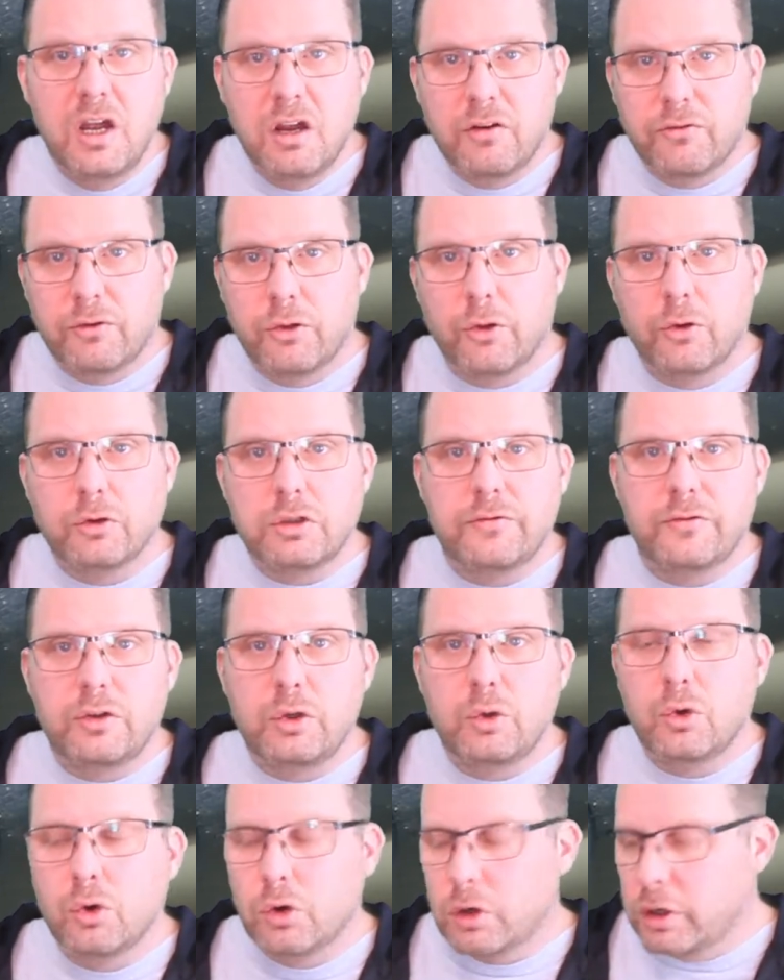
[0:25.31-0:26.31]
for those of
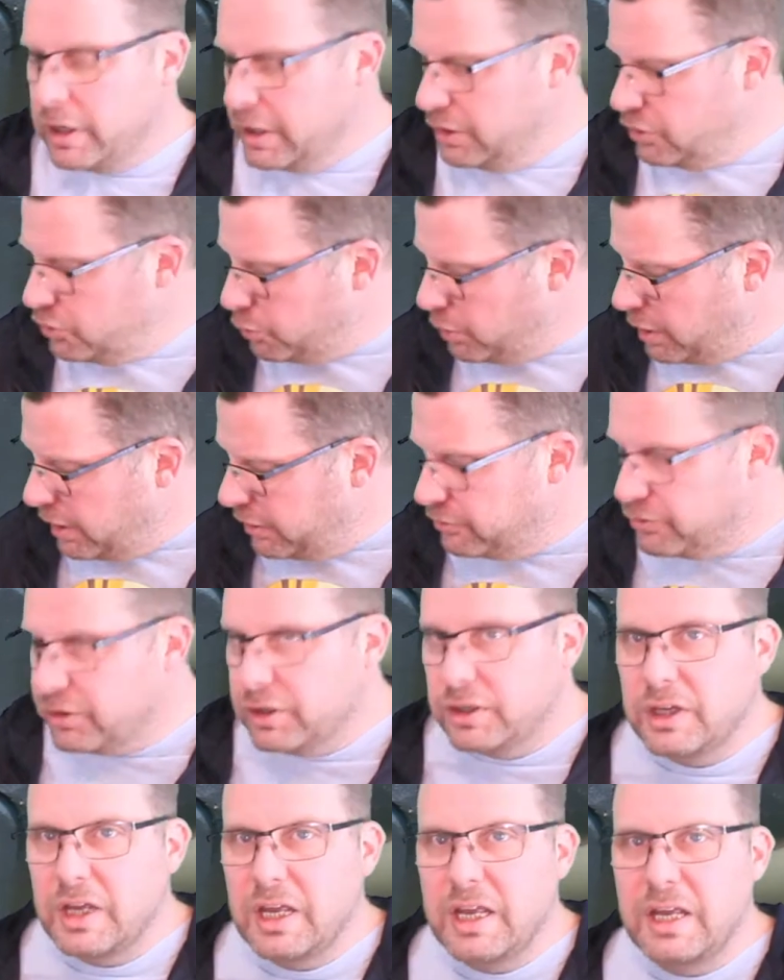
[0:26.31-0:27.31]
you who are
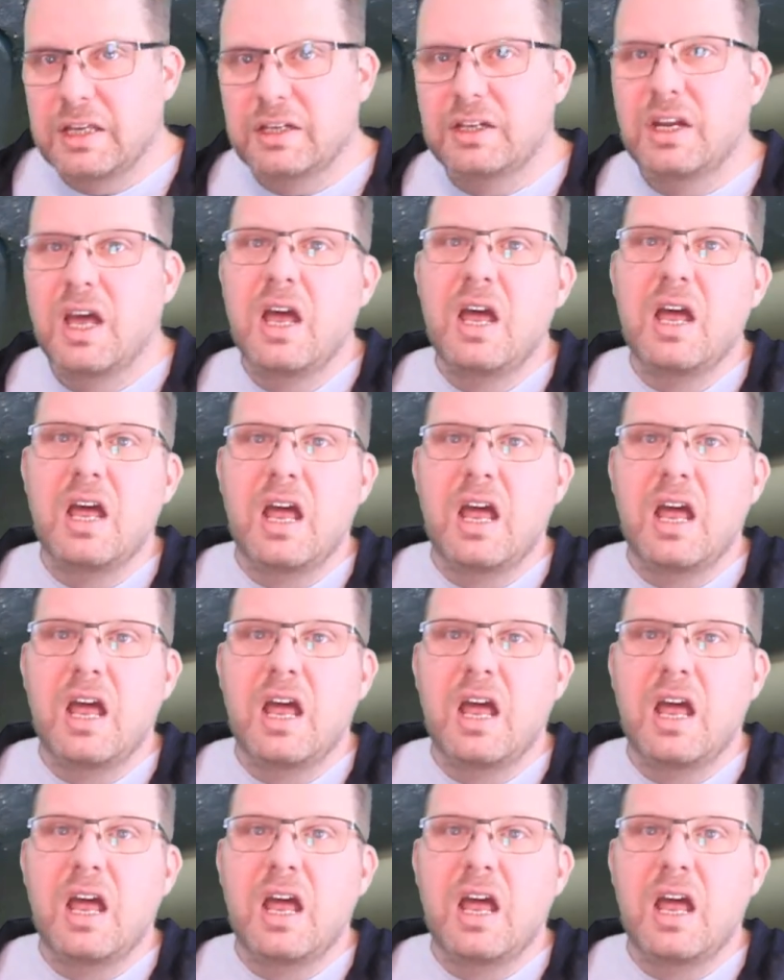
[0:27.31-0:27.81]
interested in